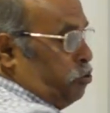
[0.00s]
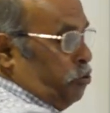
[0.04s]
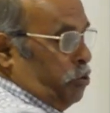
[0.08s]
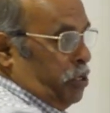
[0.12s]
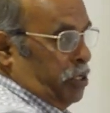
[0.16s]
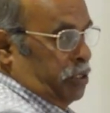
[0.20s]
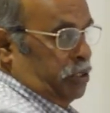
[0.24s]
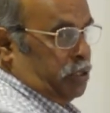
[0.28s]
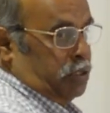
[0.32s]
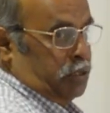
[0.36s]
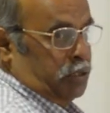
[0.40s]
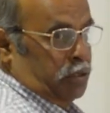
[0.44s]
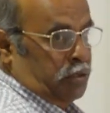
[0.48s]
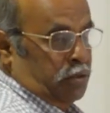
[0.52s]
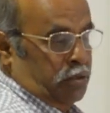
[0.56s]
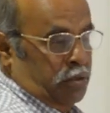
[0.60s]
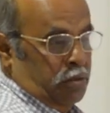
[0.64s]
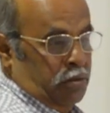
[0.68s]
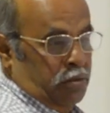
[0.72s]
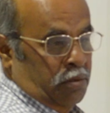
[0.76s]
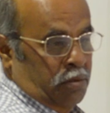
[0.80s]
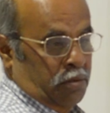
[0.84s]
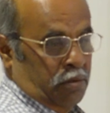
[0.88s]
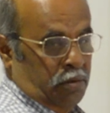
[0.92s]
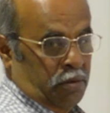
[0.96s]
students,
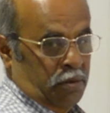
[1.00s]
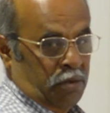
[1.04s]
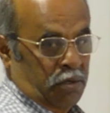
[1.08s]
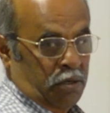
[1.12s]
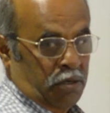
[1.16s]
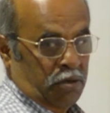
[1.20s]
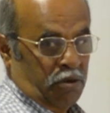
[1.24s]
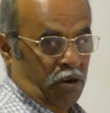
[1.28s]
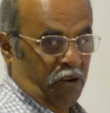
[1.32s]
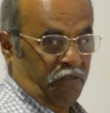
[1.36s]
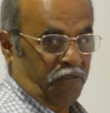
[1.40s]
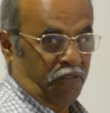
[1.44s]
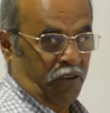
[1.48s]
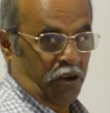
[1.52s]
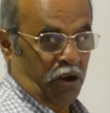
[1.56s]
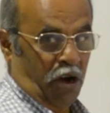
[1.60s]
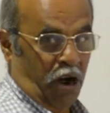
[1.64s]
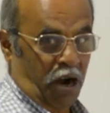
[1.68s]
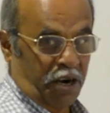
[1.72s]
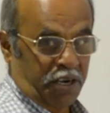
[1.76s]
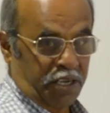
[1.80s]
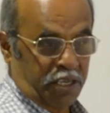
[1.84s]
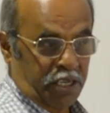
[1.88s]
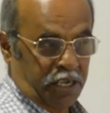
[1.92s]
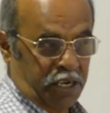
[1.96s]
not for
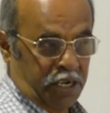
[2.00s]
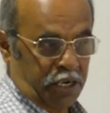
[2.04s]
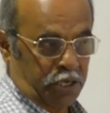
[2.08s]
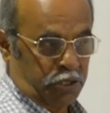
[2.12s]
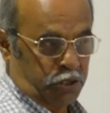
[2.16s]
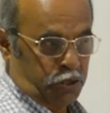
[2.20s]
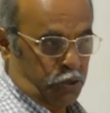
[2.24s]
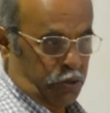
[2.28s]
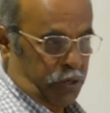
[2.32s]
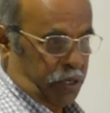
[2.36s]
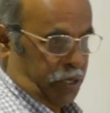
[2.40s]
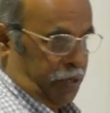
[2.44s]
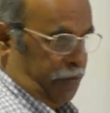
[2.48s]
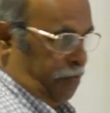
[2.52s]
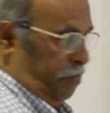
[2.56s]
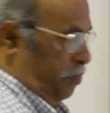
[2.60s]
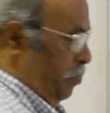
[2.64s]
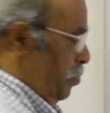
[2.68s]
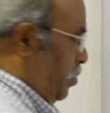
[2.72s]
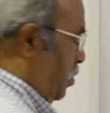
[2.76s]
ordinary student.